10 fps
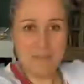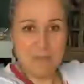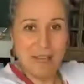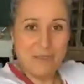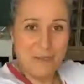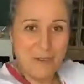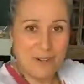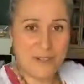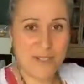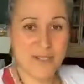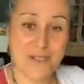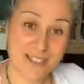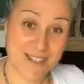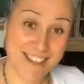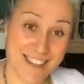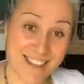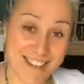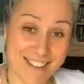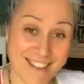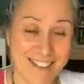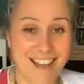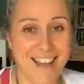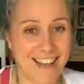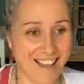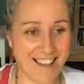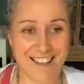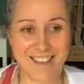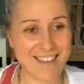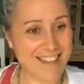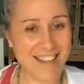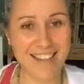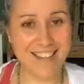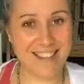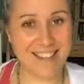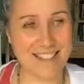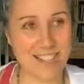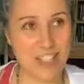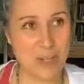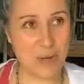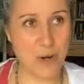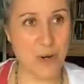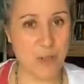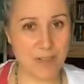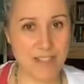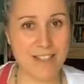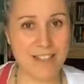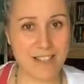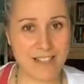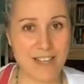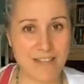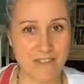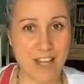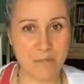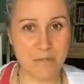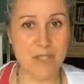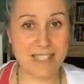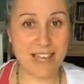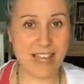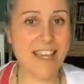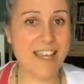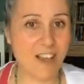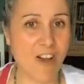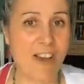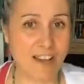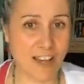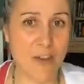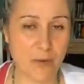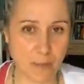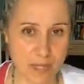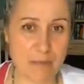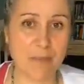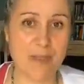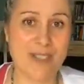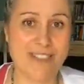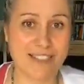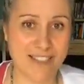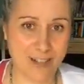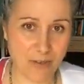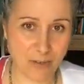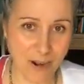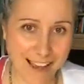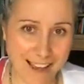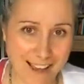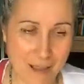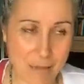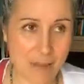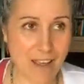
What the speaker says: them back the orange juice. No, thank you. Just, you are opening yourself up to taking on other people's crap